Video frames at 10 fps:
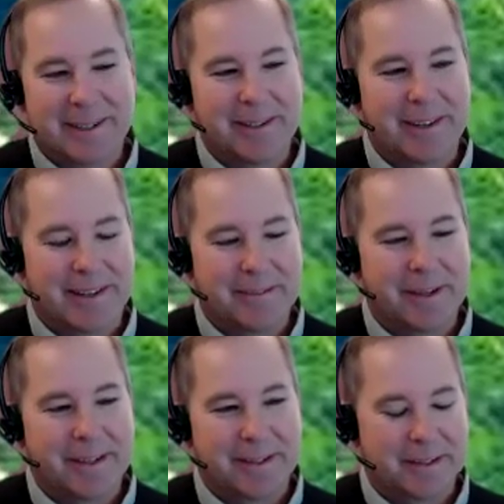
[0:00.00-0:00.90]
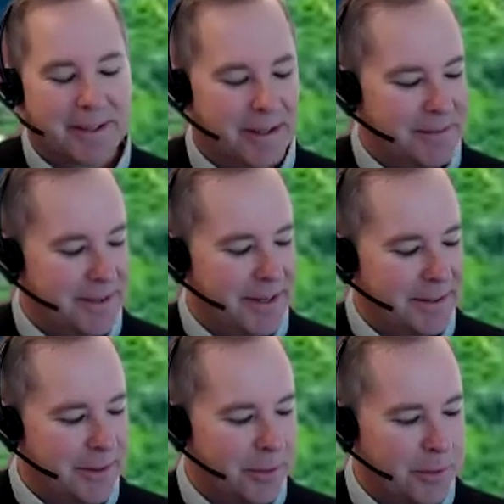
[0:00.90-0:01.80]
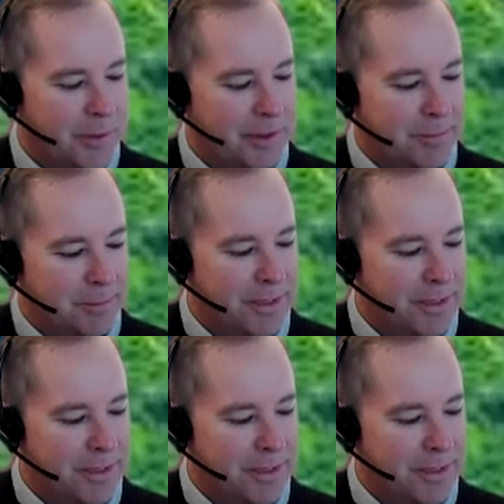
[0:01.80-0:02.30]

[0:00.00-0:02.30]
saw that the Vanguard Award.